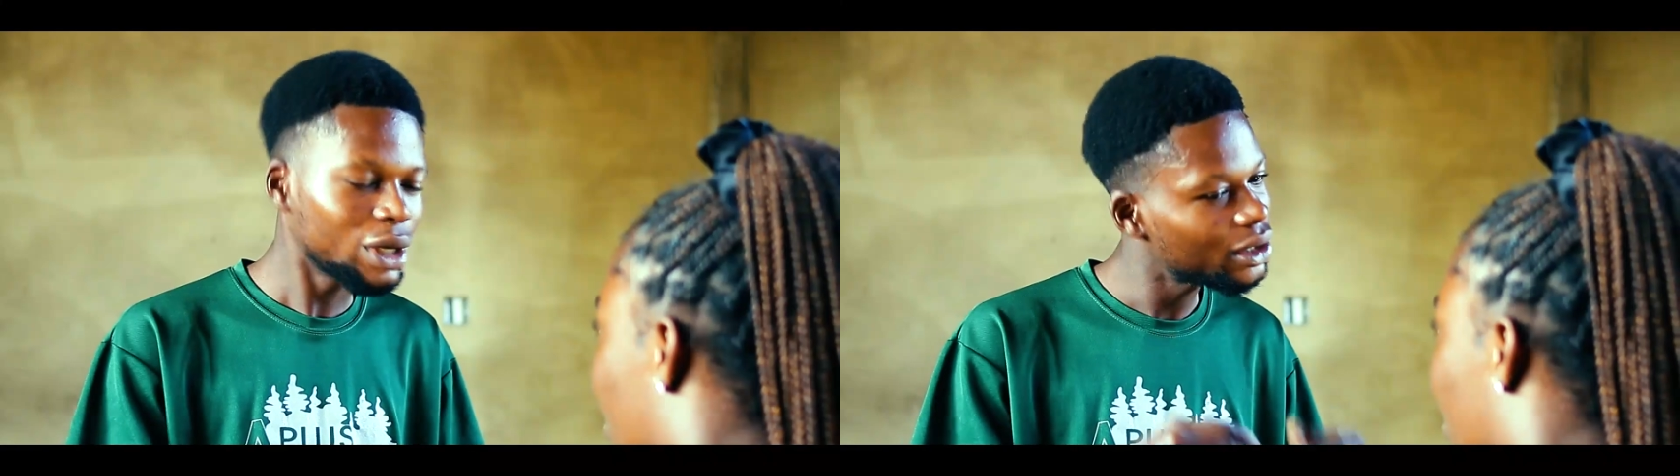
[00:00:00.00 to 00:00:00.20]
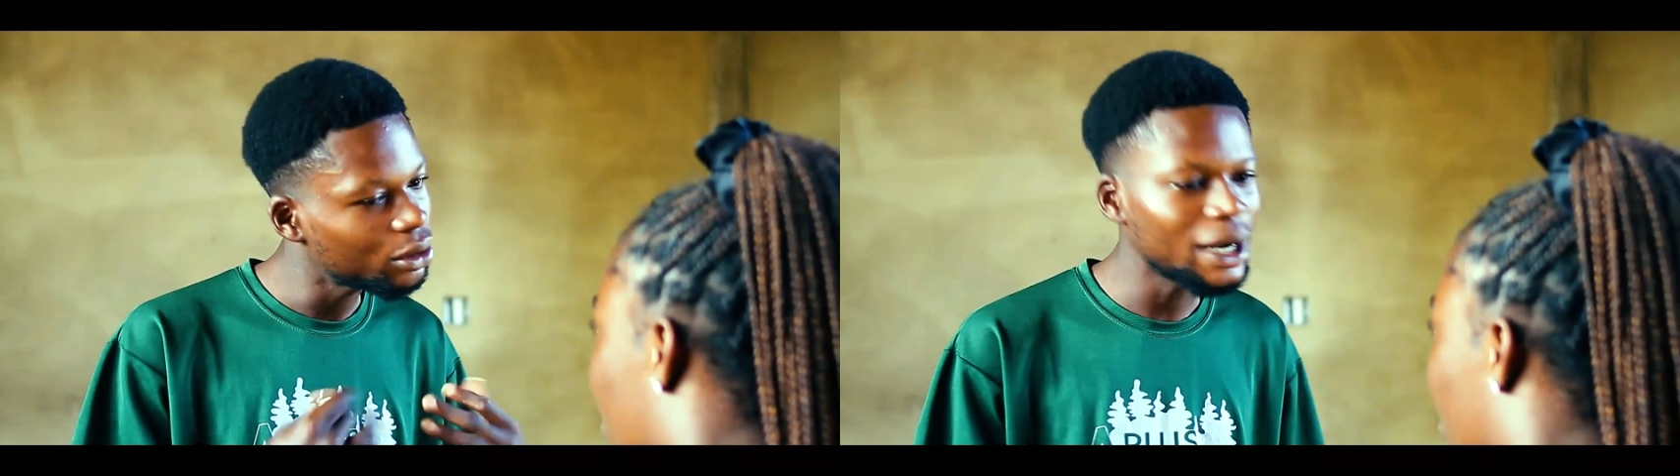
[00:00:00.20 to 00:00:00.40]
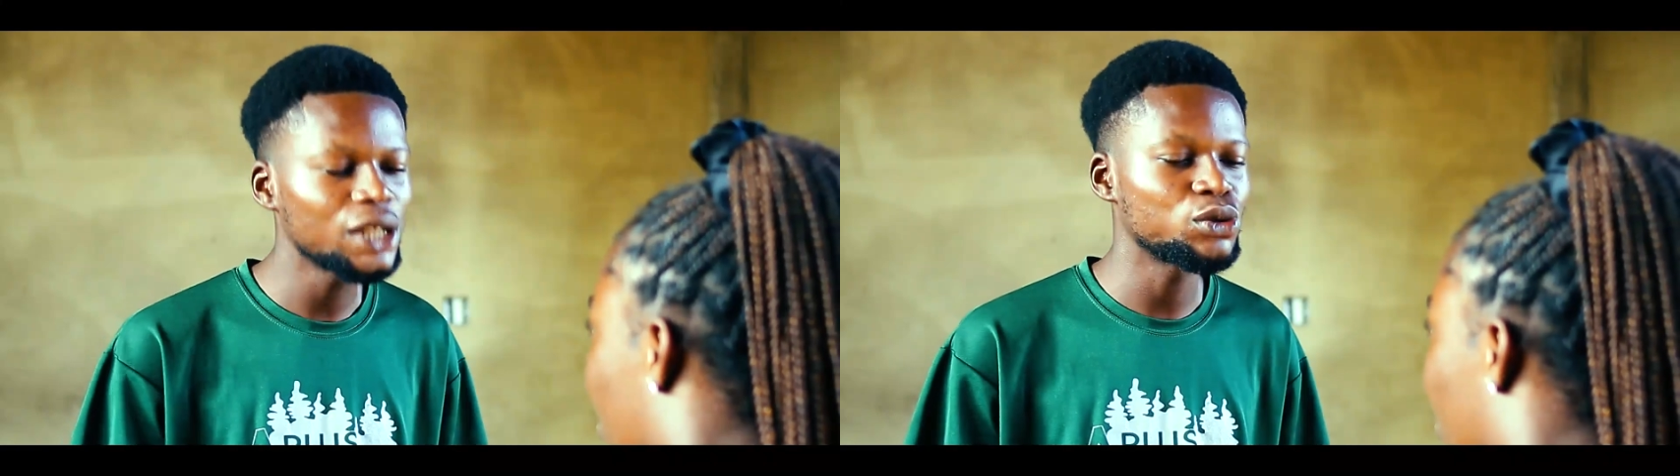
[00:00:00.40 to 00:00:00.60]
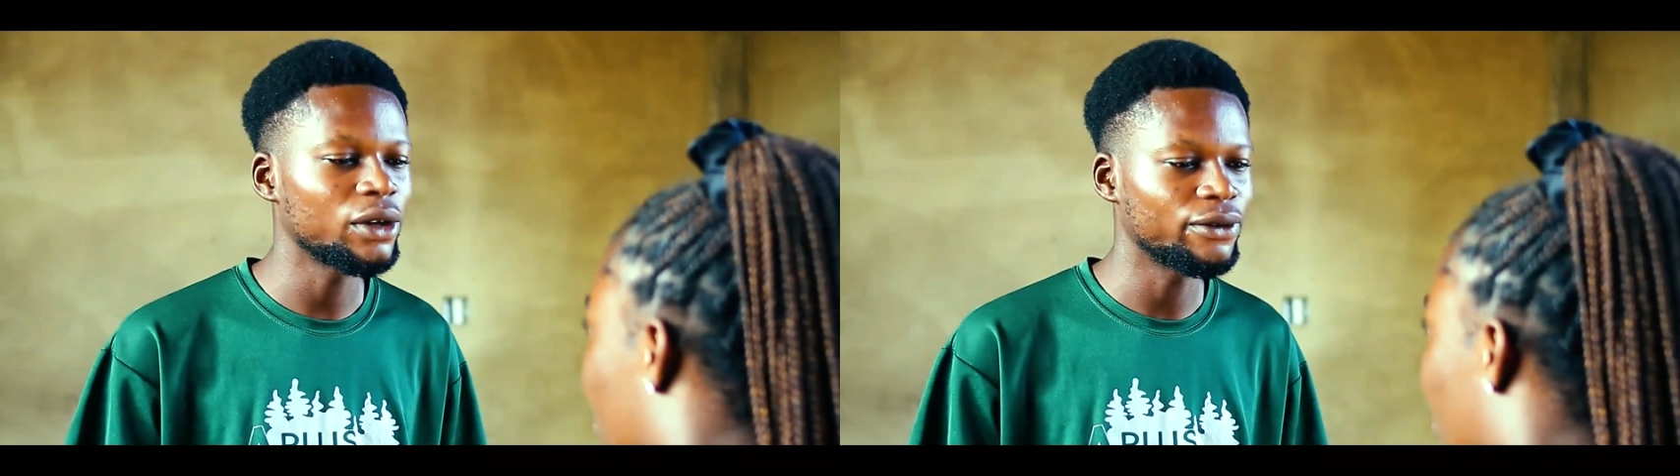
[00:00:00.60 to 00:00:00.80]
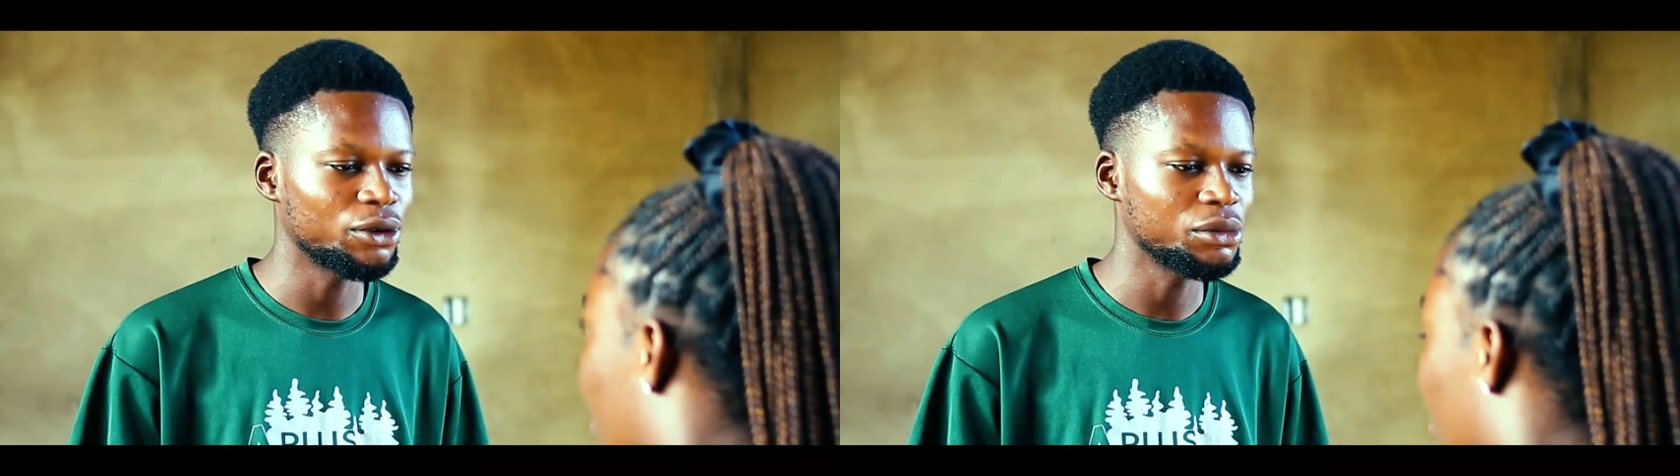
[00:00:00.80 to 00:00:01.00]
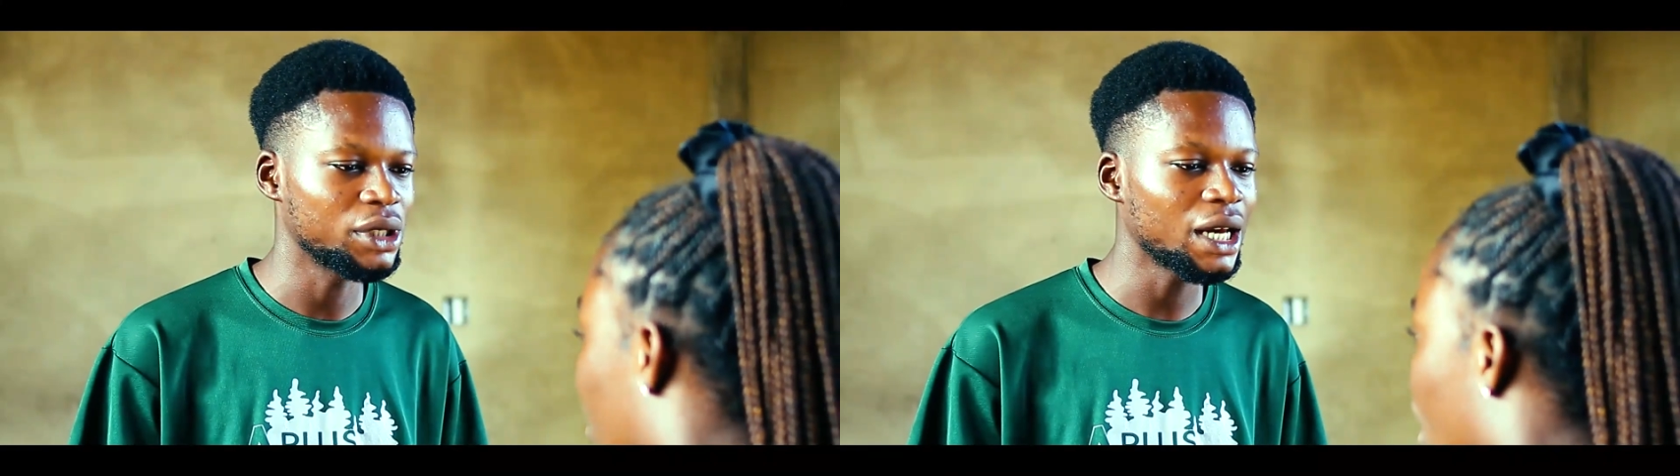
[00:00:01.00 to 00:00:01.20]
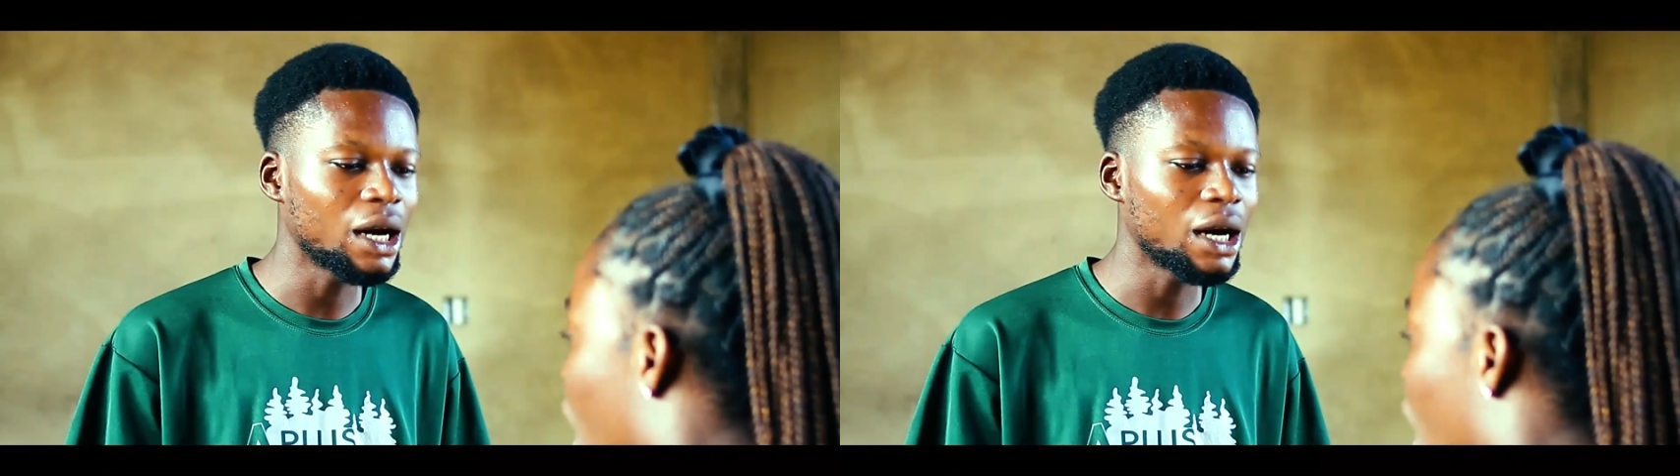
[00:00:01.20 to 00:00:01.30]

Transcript: are the right one for me.